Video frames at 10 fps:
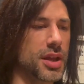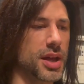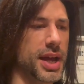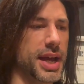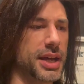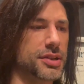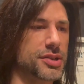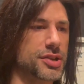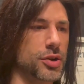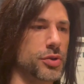and
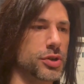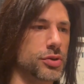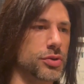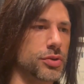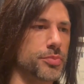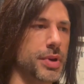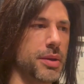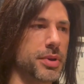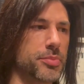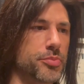so you'll
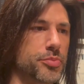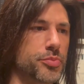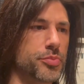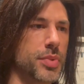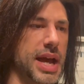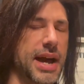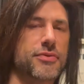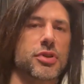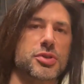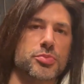maybe have
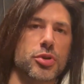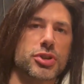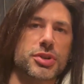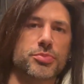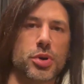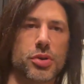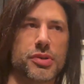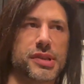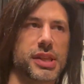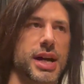those push and
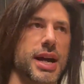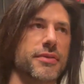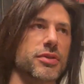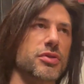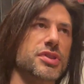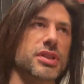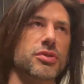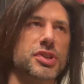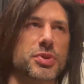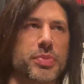pulls live, or those
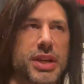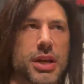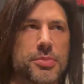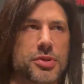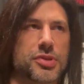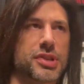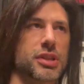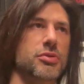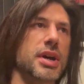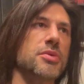little speed ups or
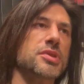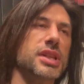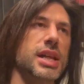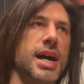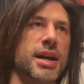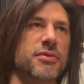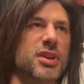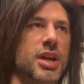slow downs live,